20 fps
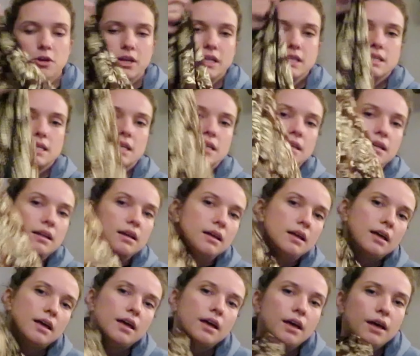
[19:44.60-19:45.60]
For some
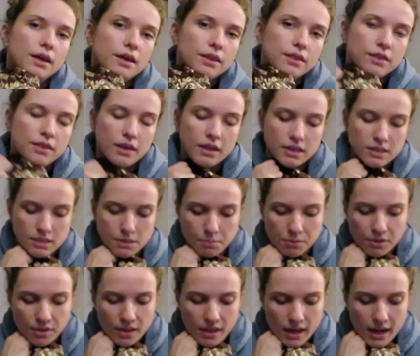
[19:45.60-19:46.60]
reason,
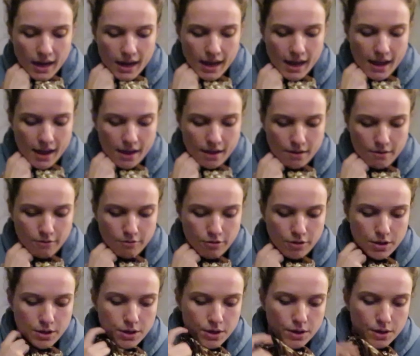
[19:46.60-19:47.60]
the zipper that I
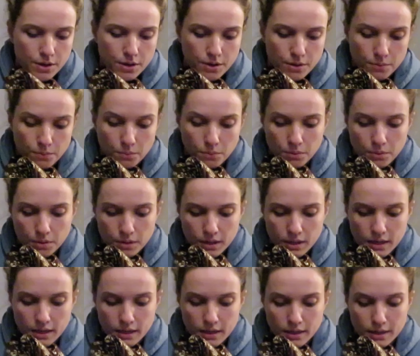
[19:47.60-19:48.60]
have
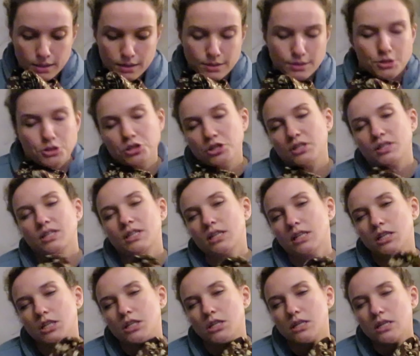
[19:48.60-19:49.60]

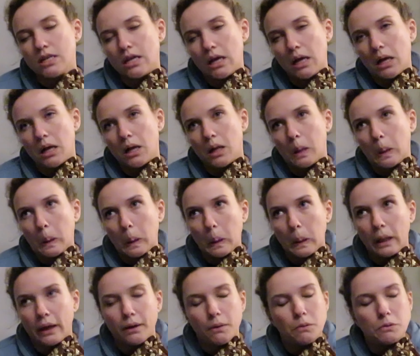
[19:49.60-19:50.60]
is just
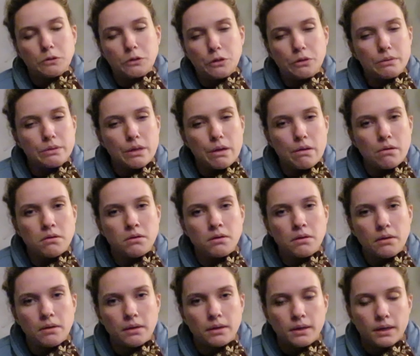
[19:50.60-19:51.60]
a little
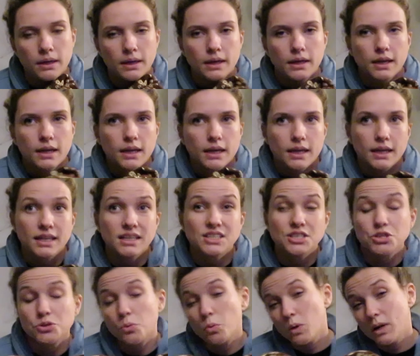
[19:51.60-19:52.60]
too long.
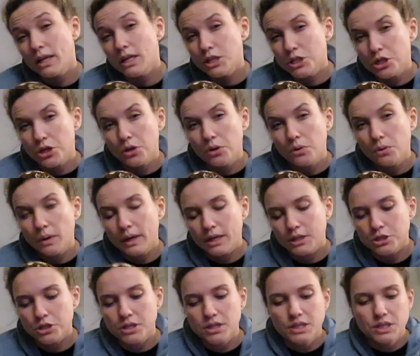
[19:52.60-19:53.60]
It's
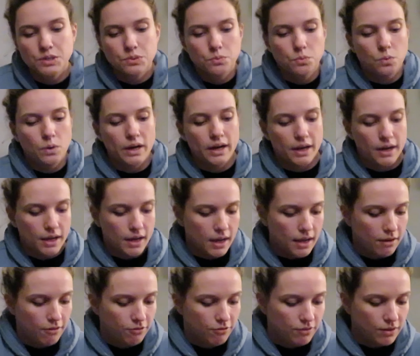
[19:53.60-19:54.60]
22 inches
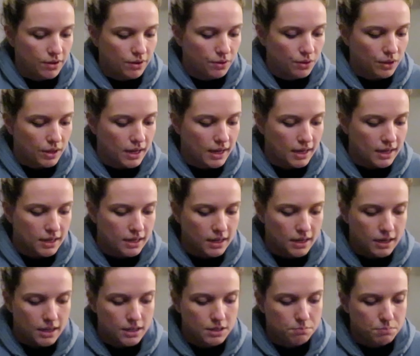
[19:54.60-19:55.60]
when I feel
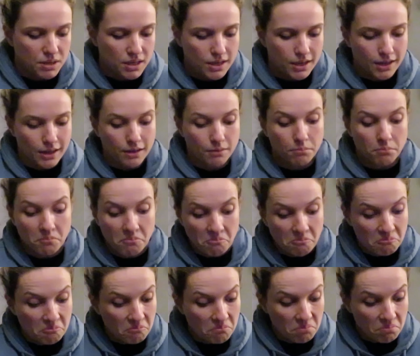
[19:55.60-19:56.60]
like it
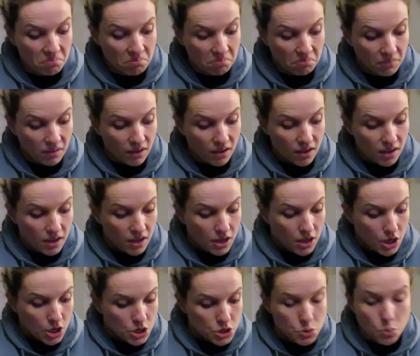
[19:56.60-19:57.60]
being
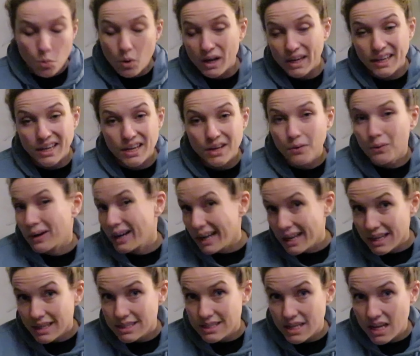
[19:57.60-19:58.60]

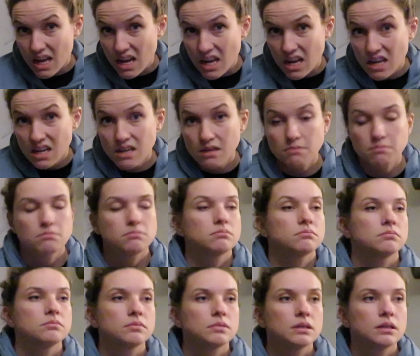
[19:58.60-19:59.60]
20 or
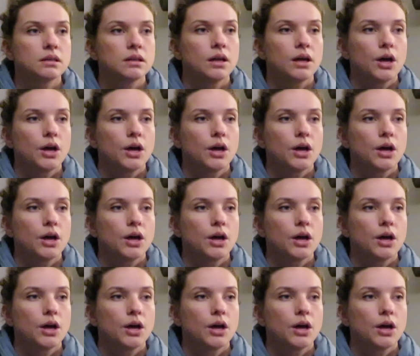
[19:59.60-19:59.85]
18